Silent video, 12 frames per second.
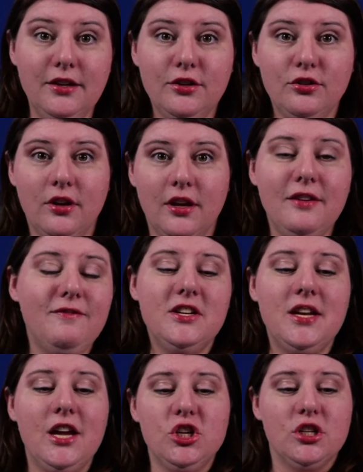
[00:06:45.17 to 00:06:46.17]

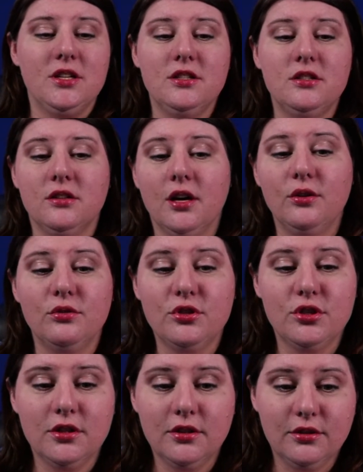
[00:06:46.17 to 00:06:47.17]
invitation to go
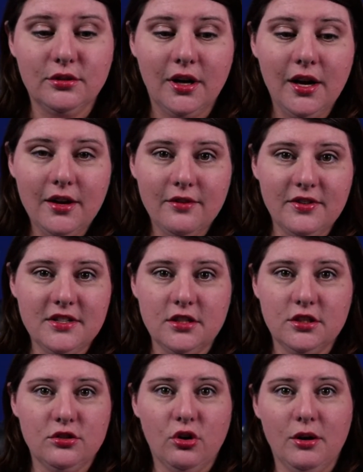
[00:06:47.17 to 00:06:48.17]
to visit
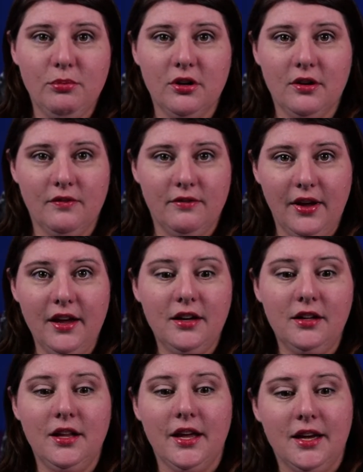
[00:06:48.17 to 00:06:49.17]
Storybook
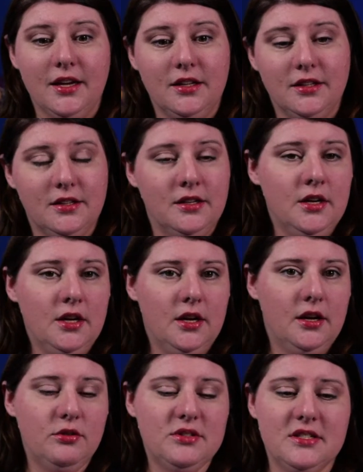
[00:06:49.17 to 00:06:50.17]
Vale, and it
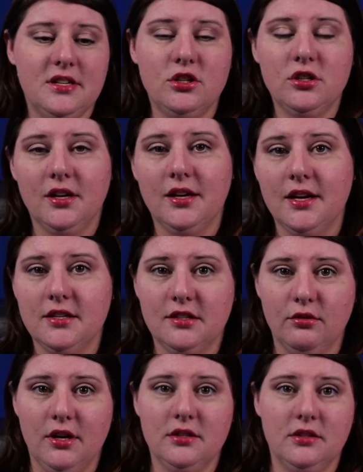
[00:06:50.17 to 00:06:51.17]
was essentially an
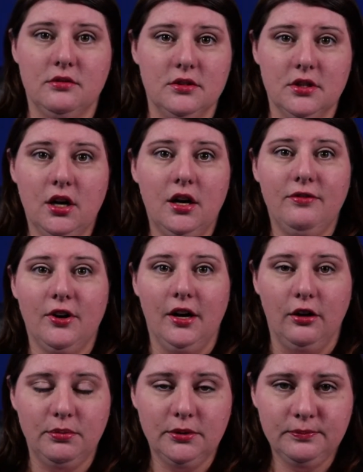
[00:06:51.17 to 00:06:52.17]
SOS. It was a call for
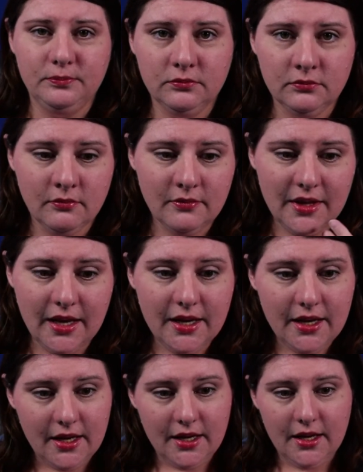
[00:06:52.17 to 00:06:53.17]
help.
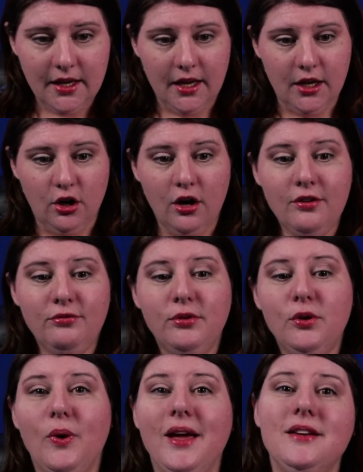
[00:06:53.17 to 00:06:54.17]
And off we
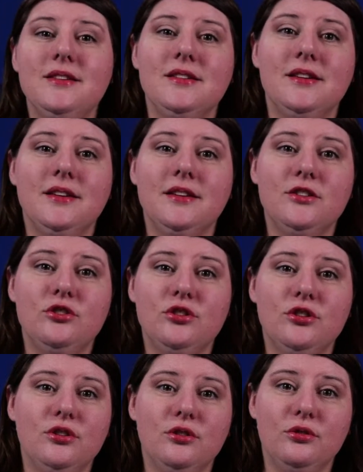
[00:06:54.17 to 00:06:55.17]
went
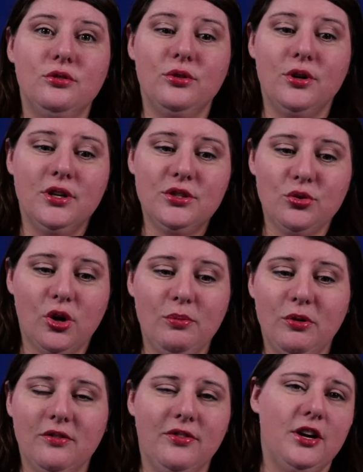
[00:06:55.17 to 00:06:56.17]
to
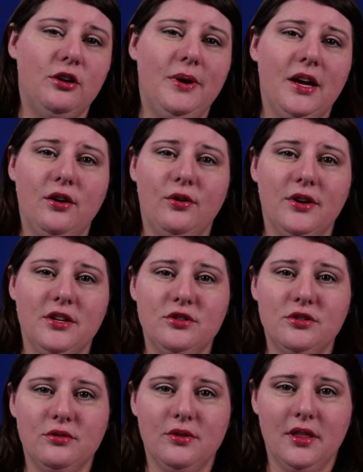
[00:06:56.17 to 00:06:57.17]
Storybook Vale by going
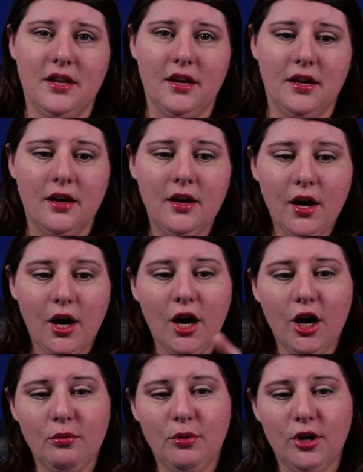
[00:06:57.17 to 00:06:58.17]
to the
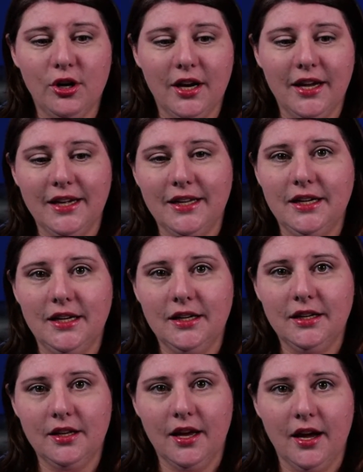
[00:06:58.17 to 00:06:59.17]
harbor in
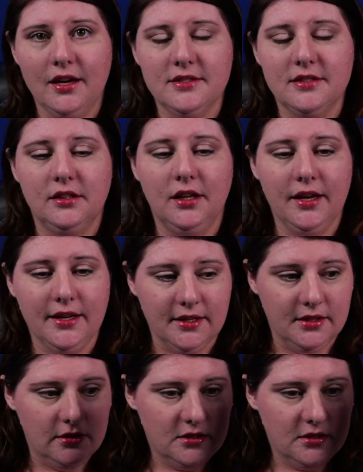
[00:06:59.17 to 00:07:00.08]
the castle and